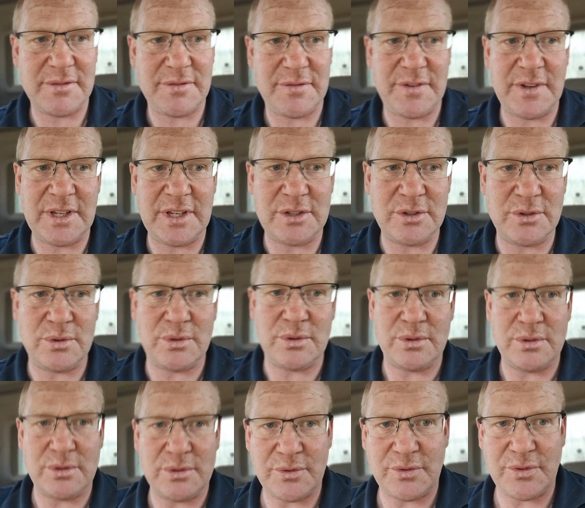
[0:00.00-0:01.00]

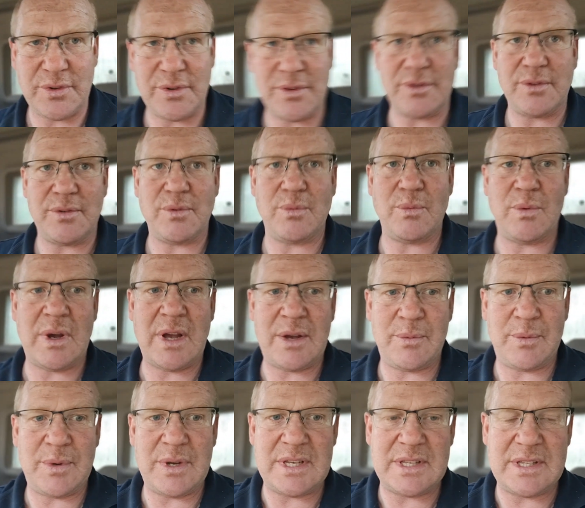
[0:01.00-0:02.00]
field
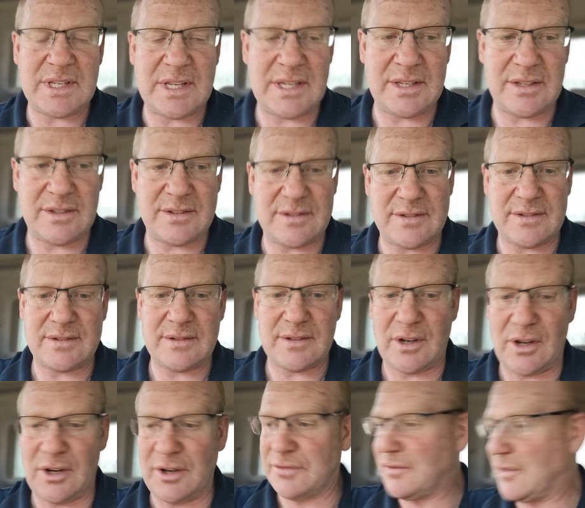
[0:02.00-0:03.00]
where we did
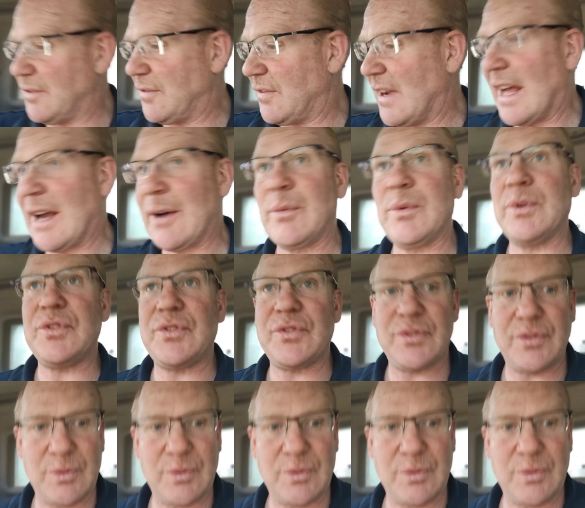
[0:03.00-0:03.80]
after flowers,